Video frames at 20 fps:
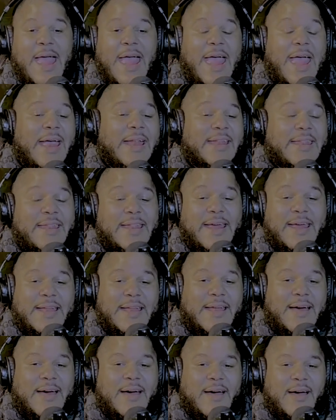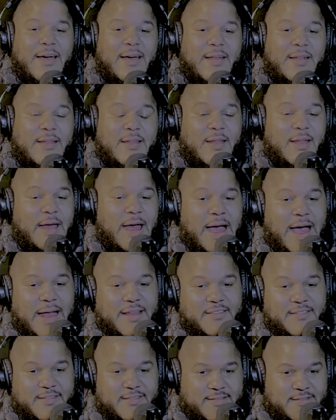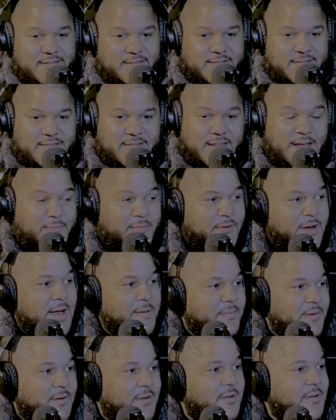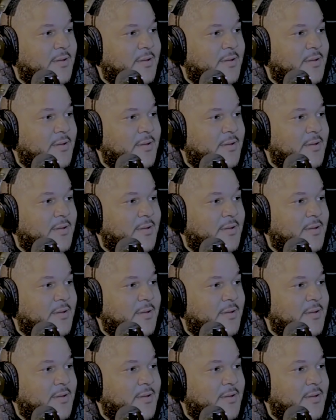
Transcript: And then I just stopped rapping.